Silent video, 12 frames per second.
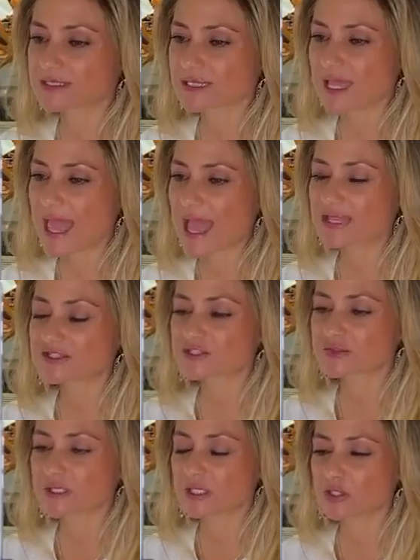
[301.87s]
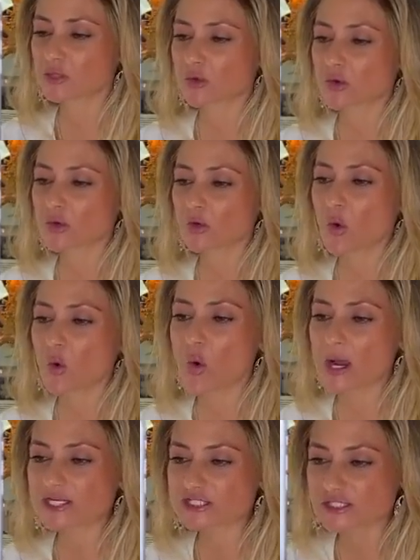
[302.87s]
was answering your own
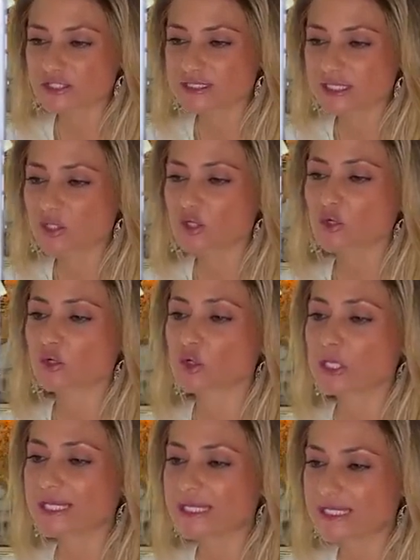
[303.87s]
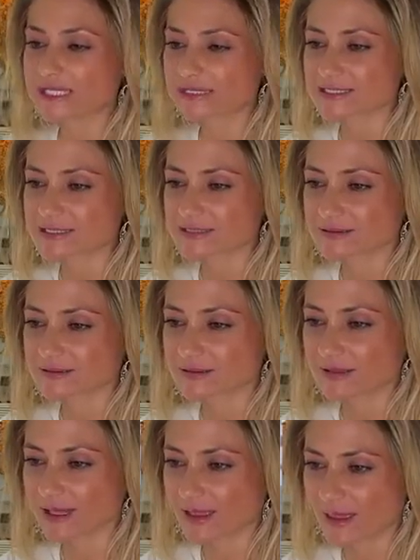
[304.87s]
questions and your own needs,
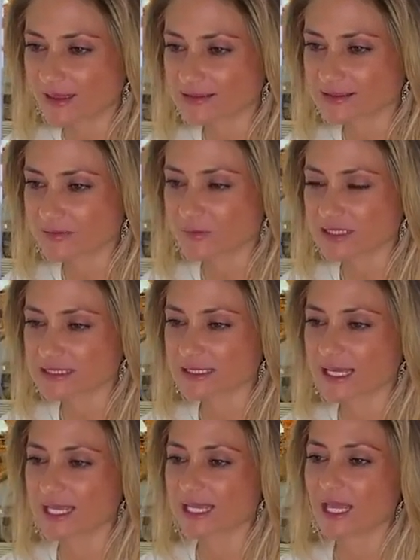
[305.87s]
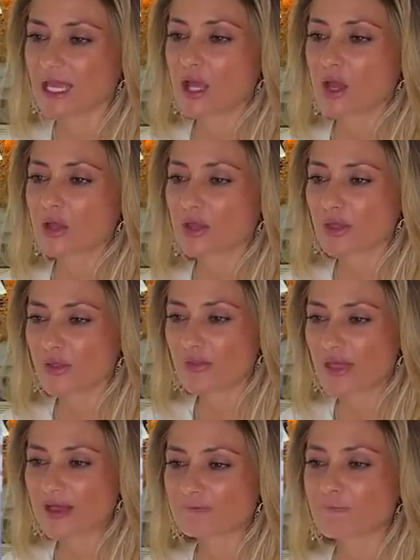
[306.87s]
I guess. It was like
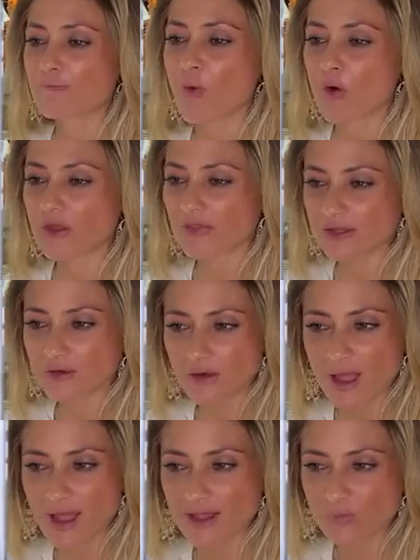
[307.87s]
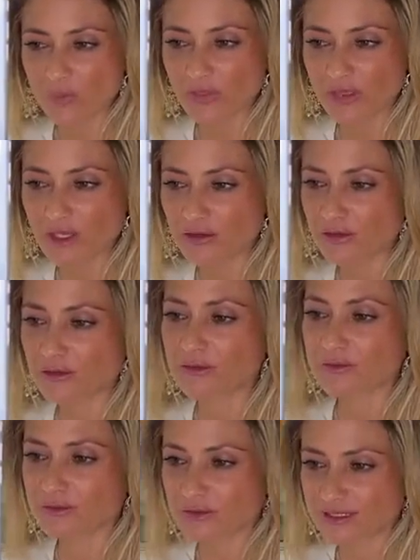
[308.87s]
exactly. that void that you had within
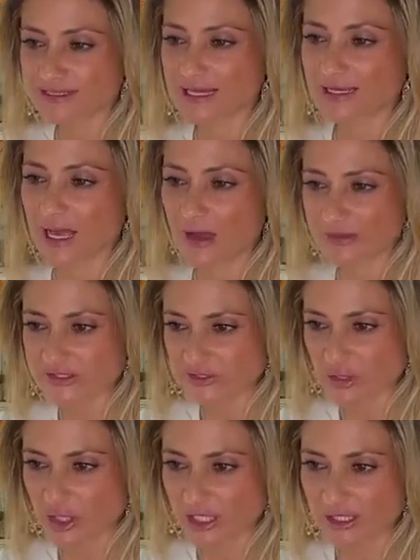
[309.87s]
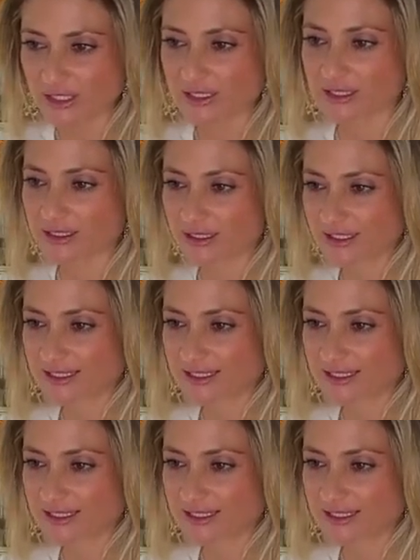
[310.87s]
you. Is that how it started?